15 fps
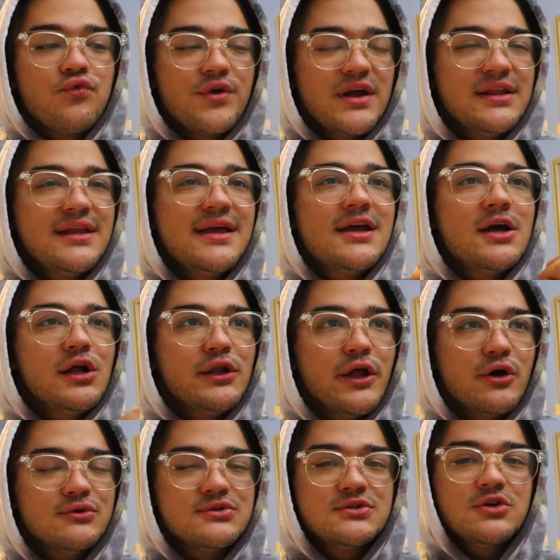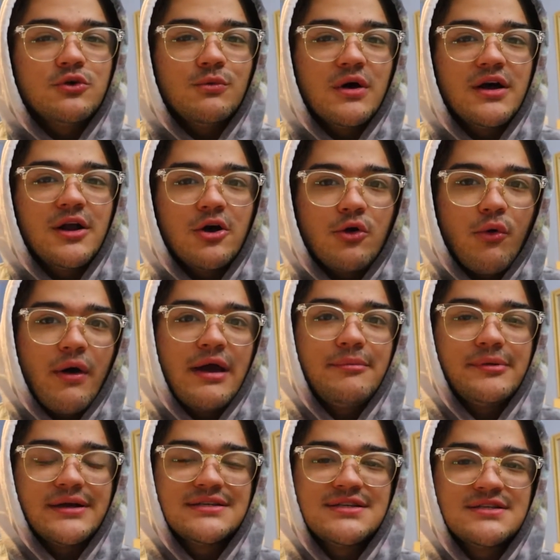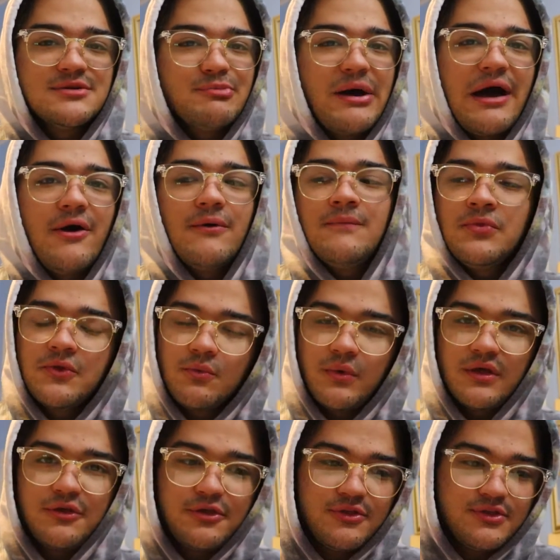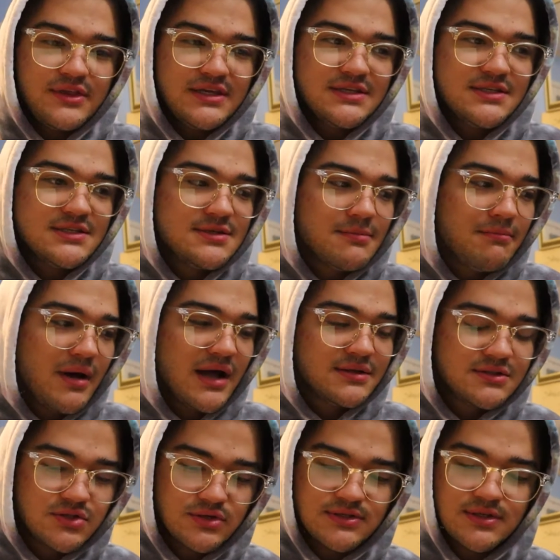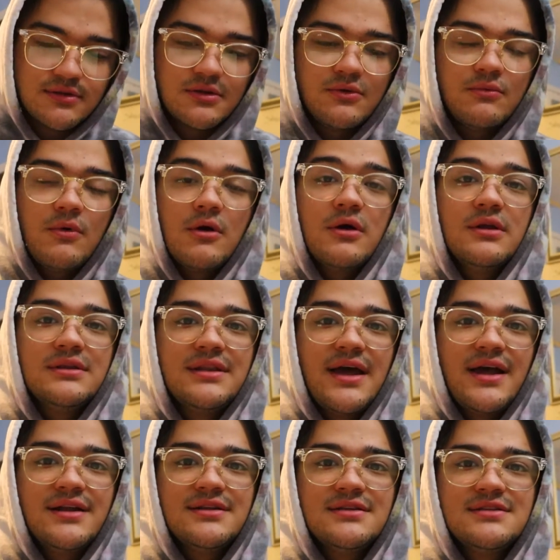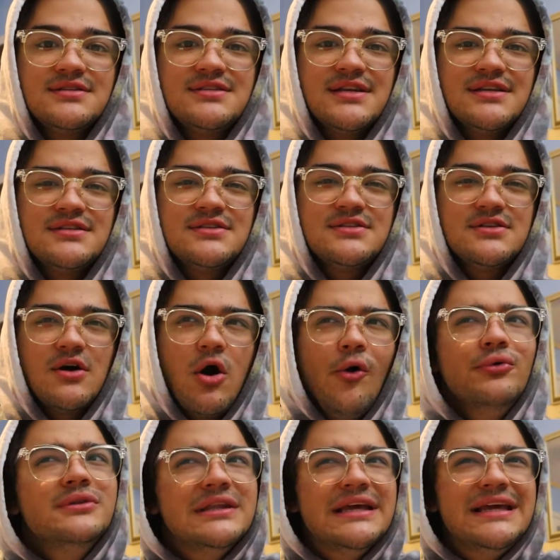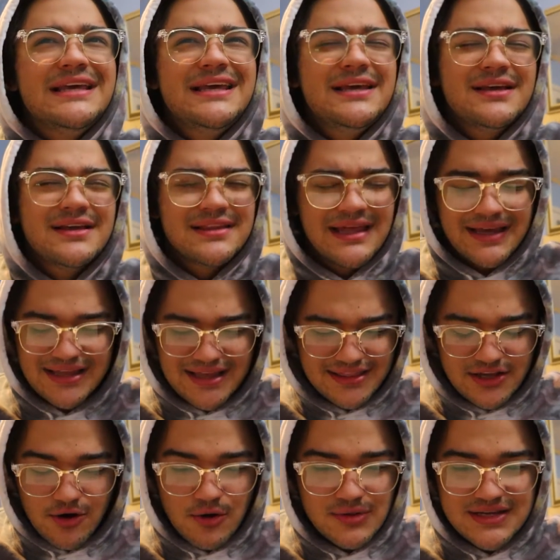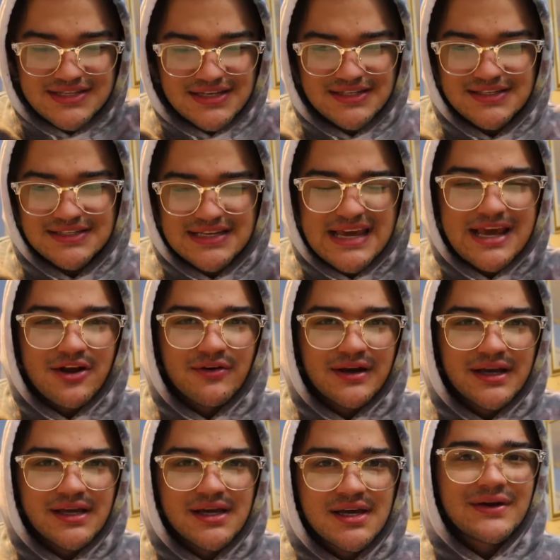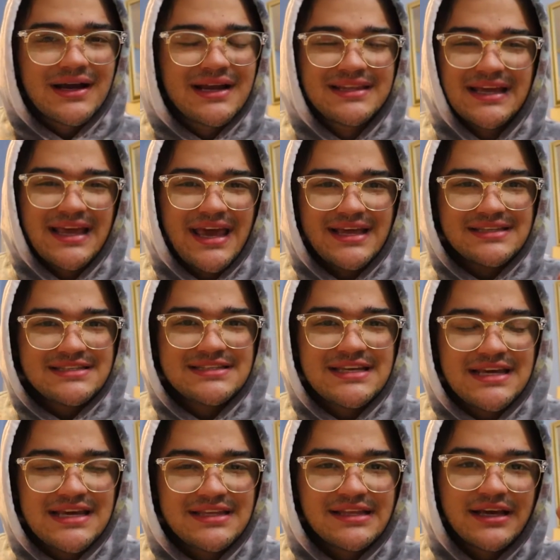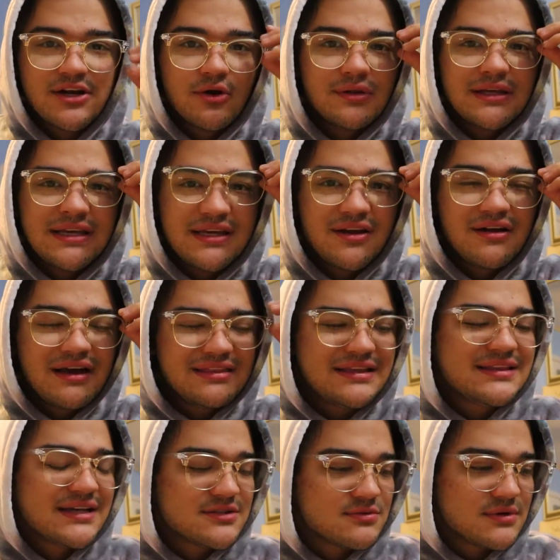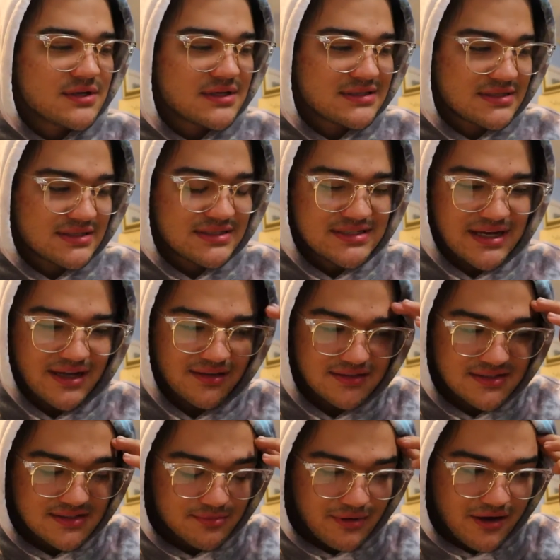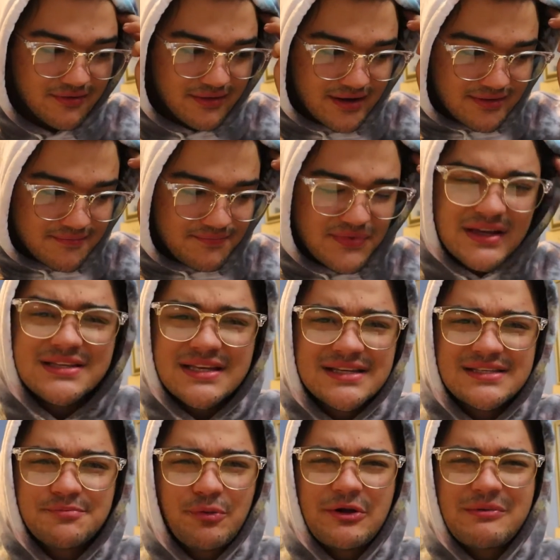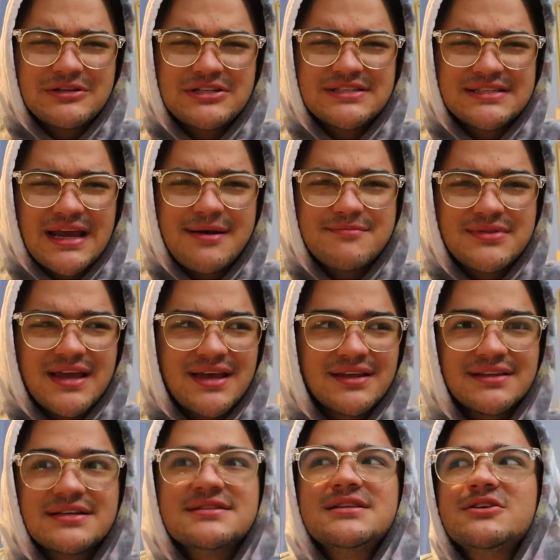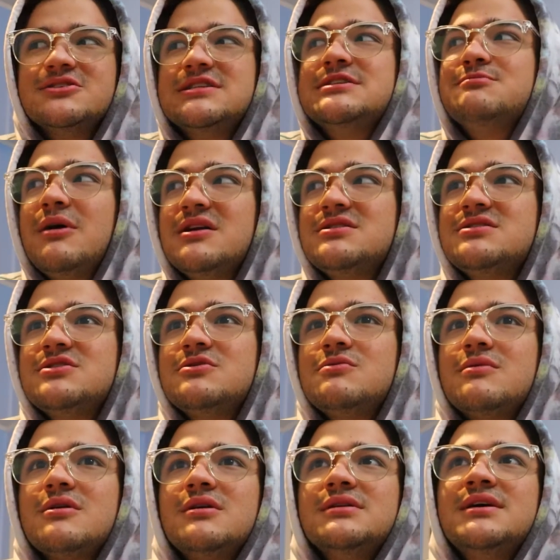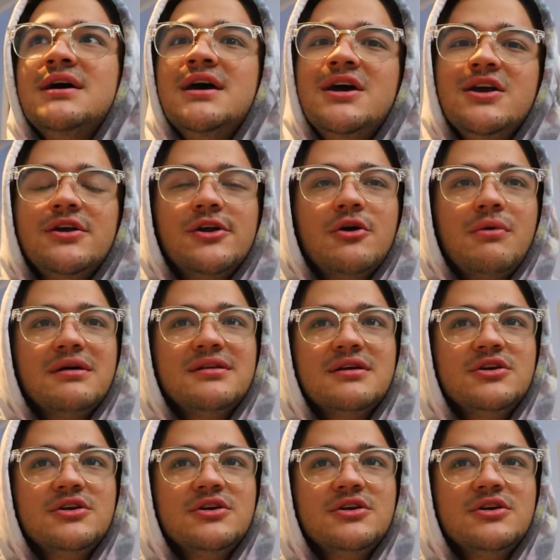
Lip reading: really close to what A Quiet Place is about, with these monsters in the world that sense only, their only sense is hearing, right? They can't see, they can only hear. I think that's what The Silence is about, right? It's pretty much the same thing. There's these monsters in the world, you don't